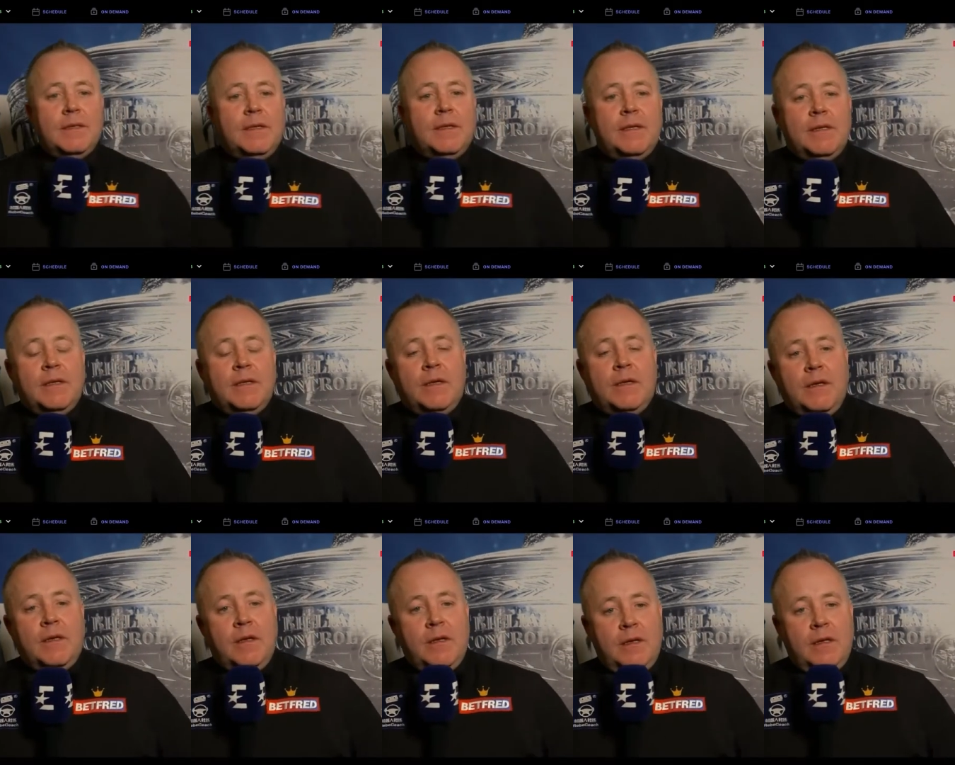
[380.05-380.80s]
John,
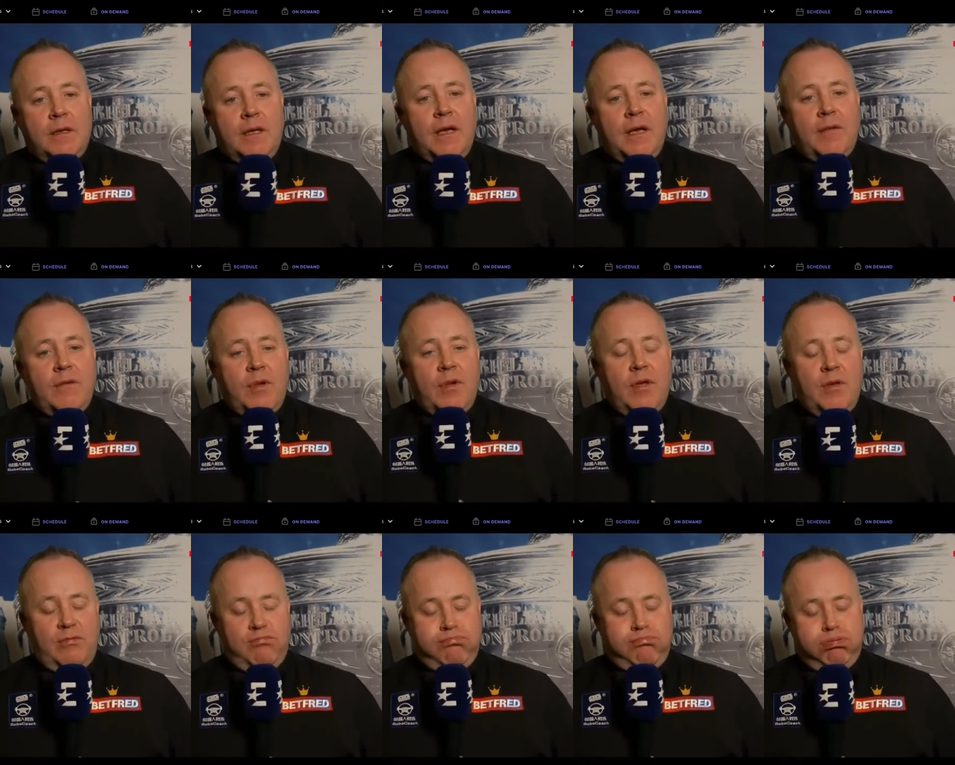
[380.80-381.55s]

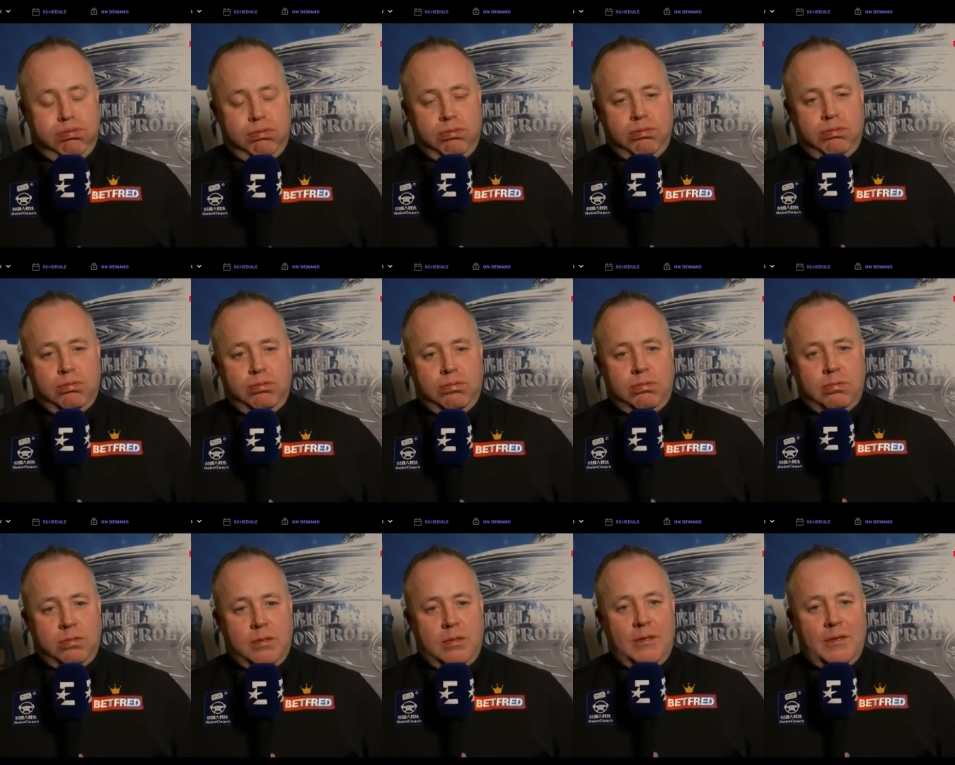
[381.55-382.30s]
congratulations. Yeah.
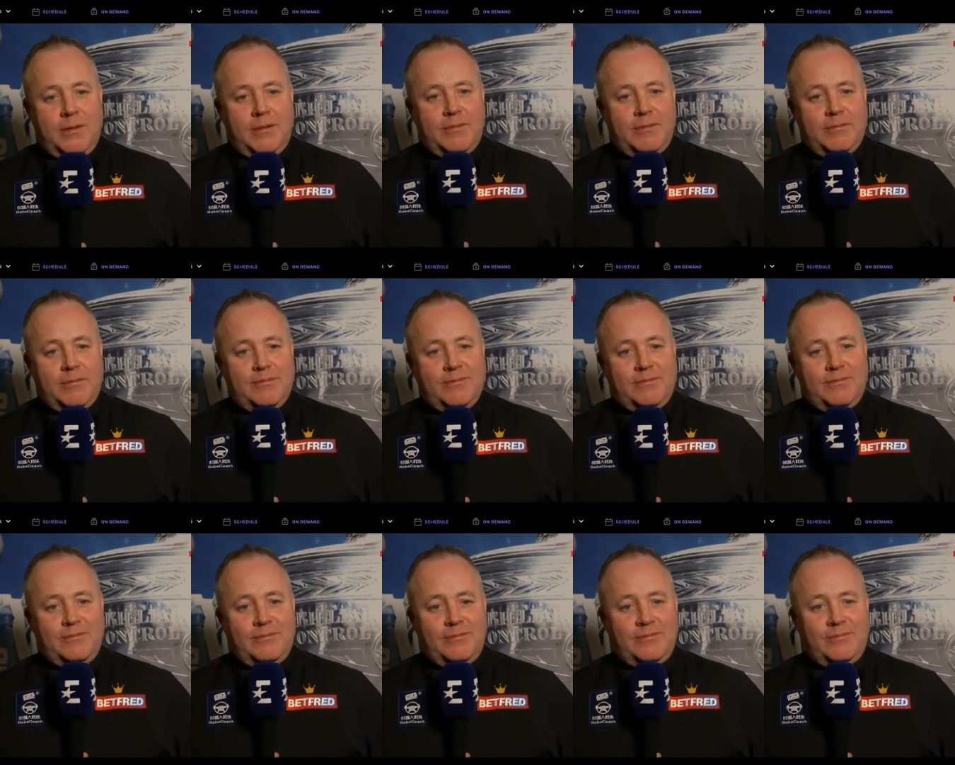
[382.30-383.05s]
You are a
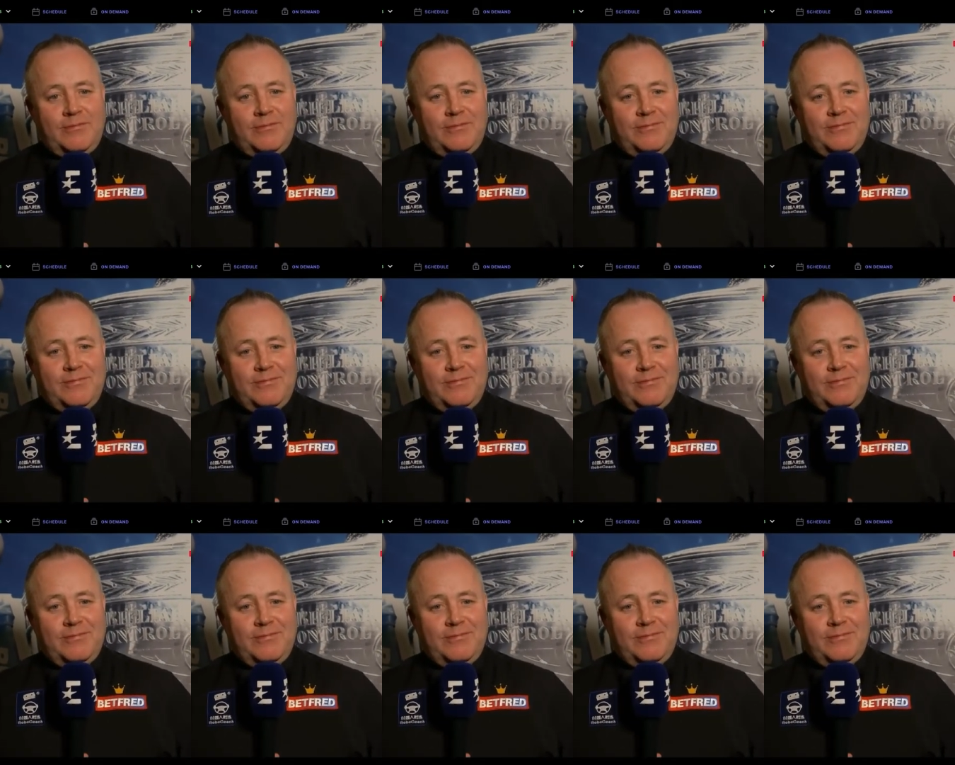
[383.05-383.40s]
soldier.